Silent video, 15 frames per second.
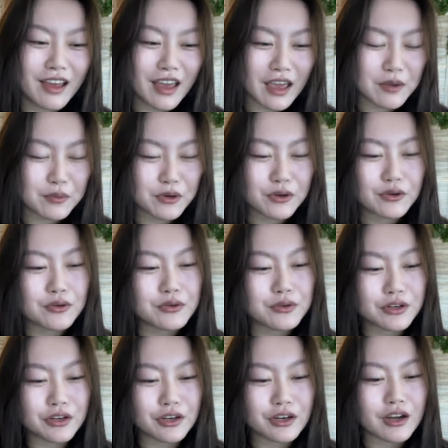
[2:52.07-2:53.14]
a
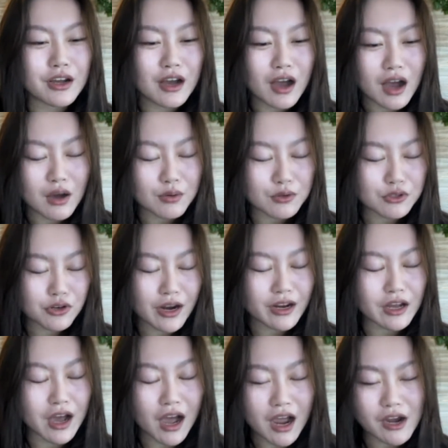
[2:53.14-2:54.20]
recruiter who's
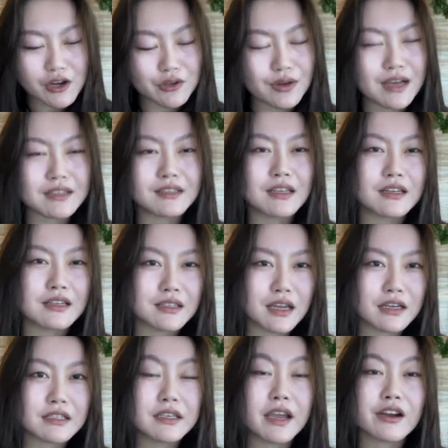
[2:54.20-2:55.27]
trying to hire you as a data
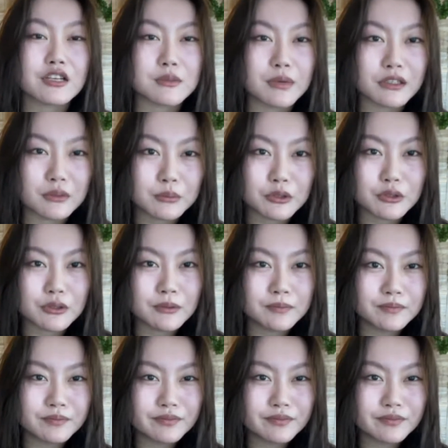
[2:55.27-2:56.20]
scientist cares about the most?